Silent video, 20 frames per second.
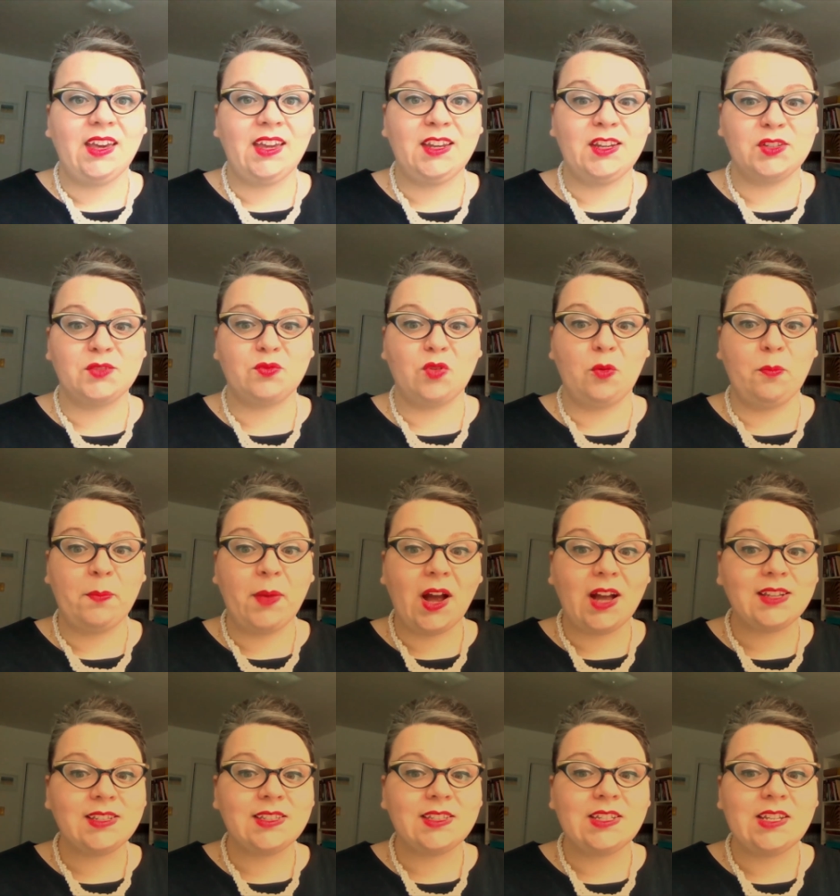It is
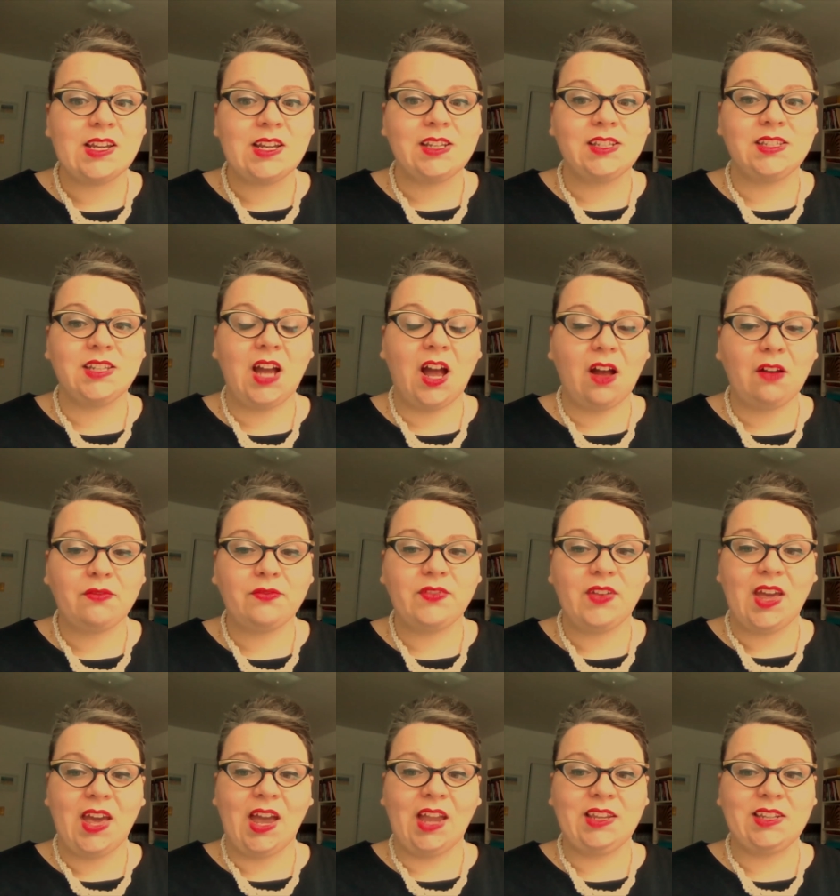robust, tough,
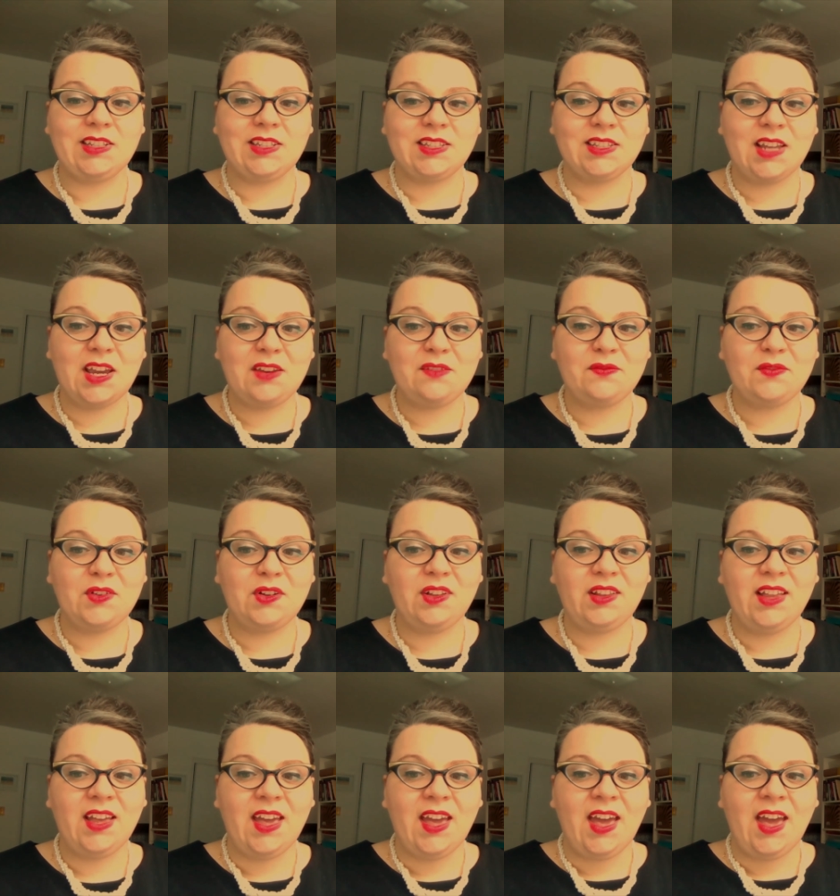and
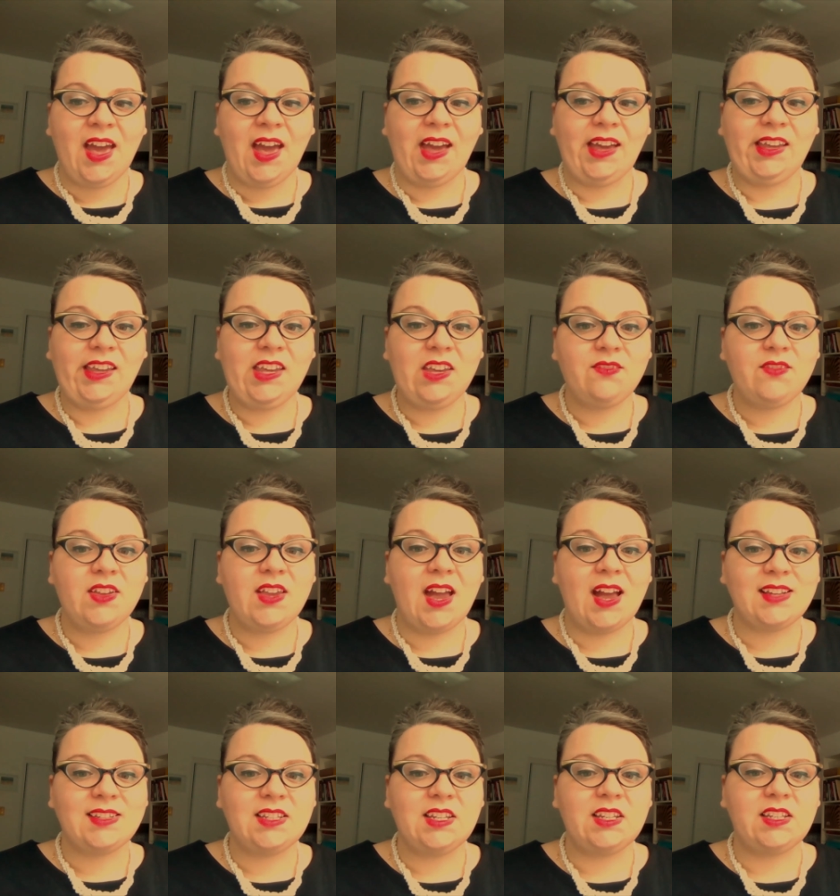insightful, even
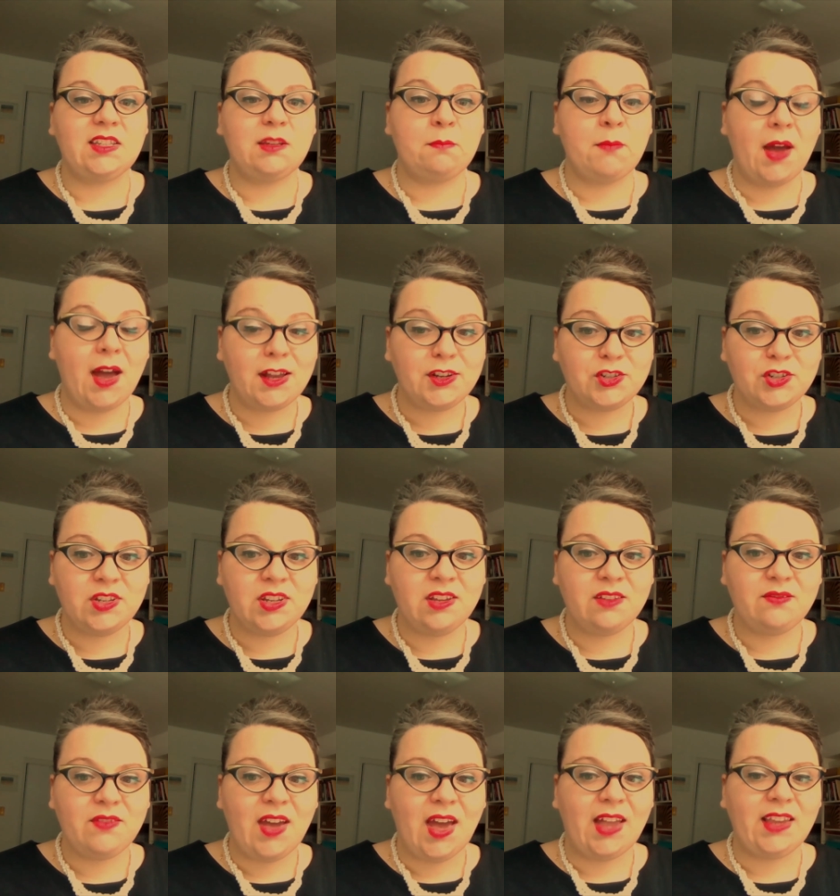as it is
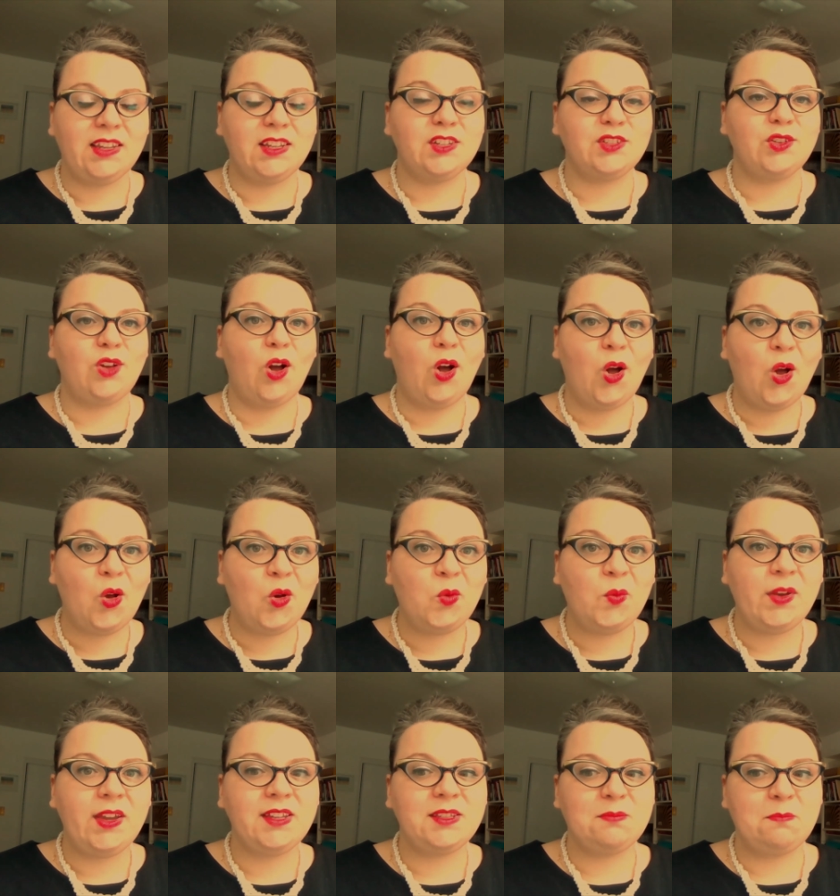imaginative, and it is
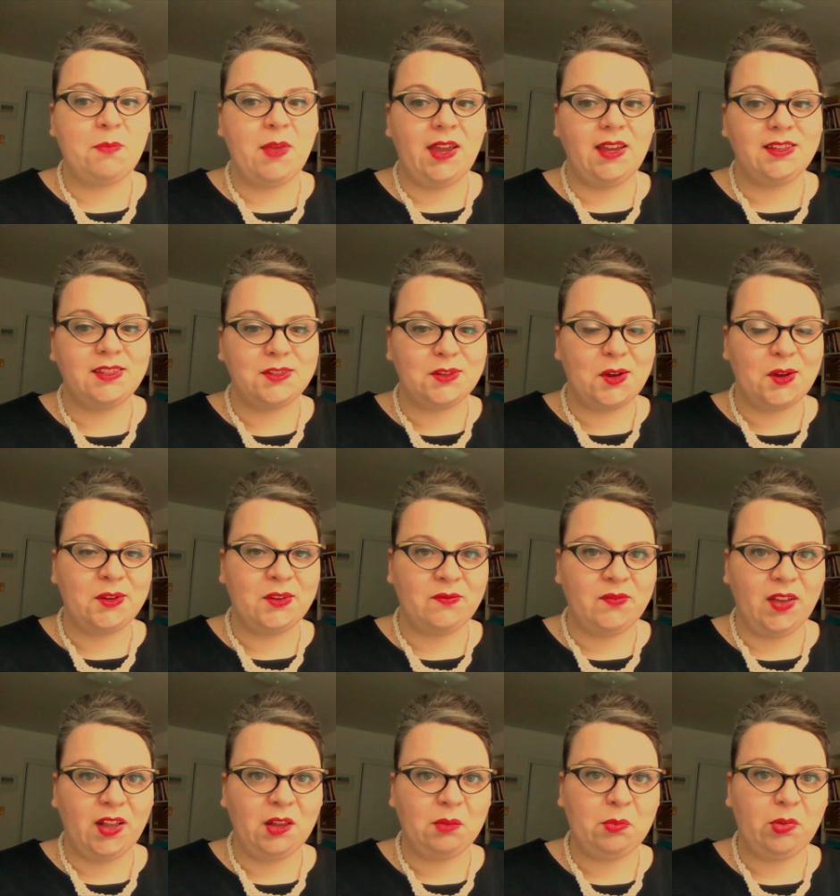always based on
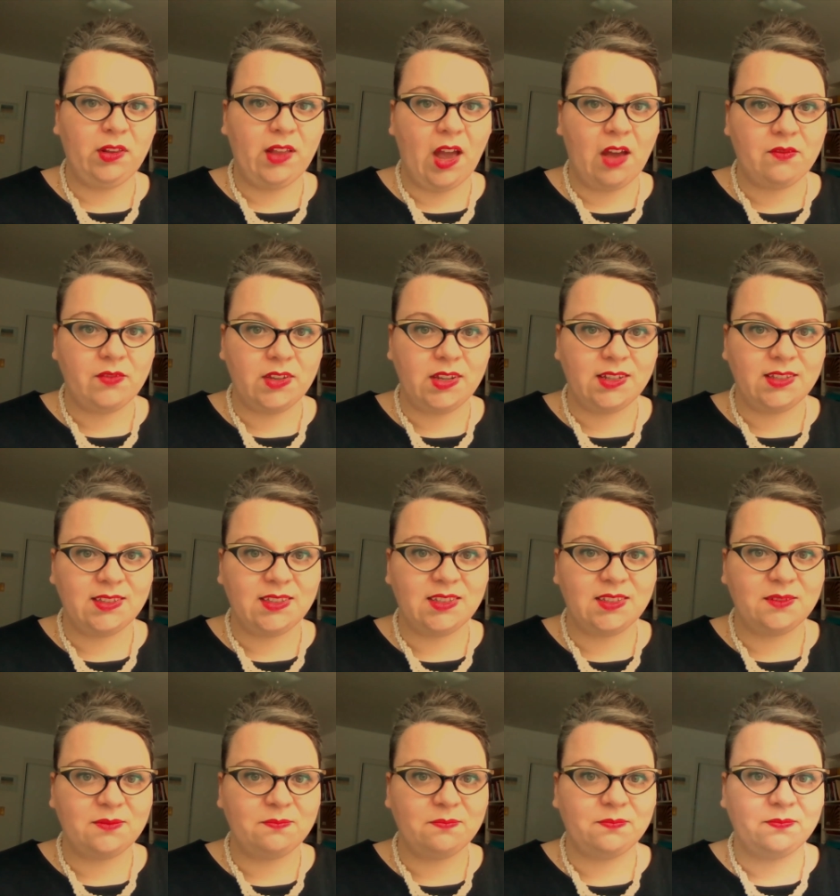available
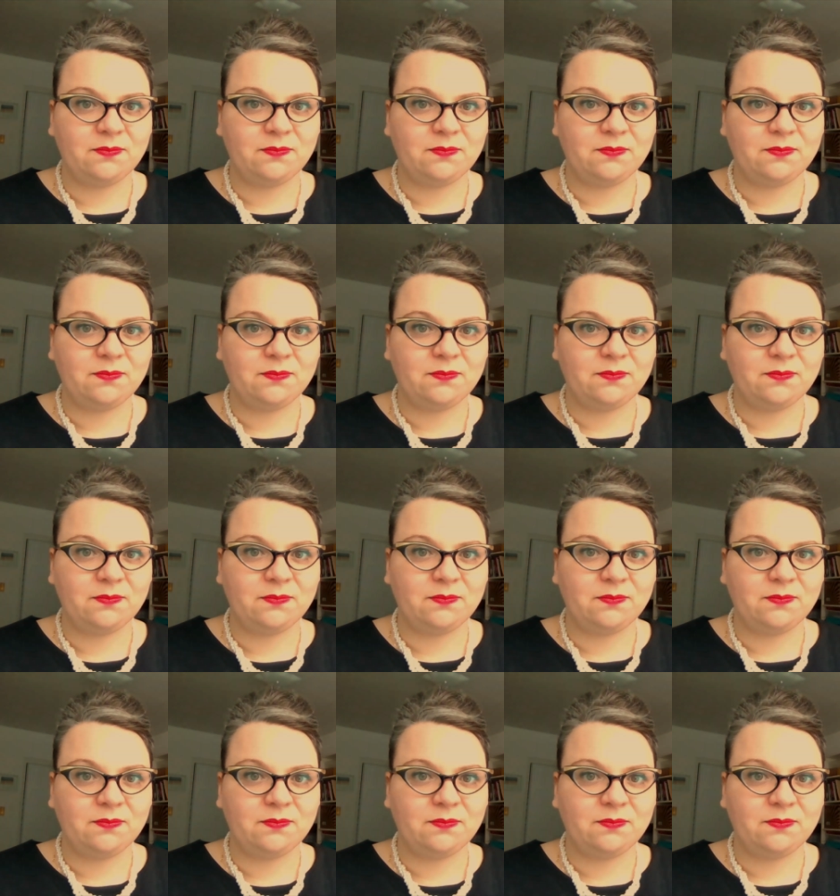evidence.